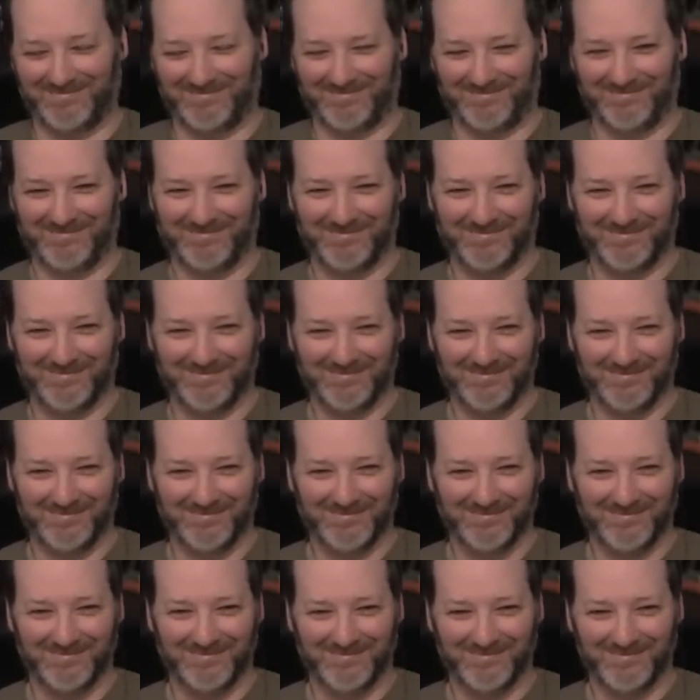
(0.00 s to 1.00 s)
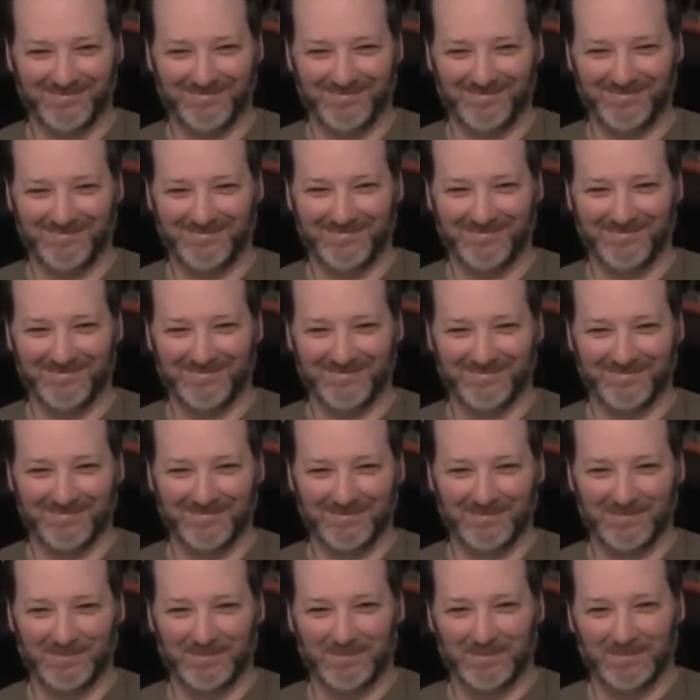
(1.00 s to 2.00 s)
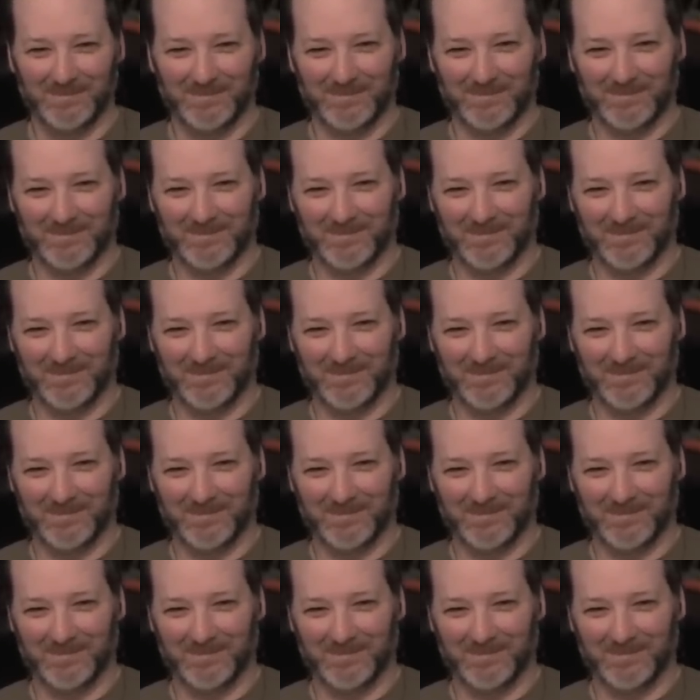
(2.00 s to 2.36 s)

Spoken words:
(not speaking)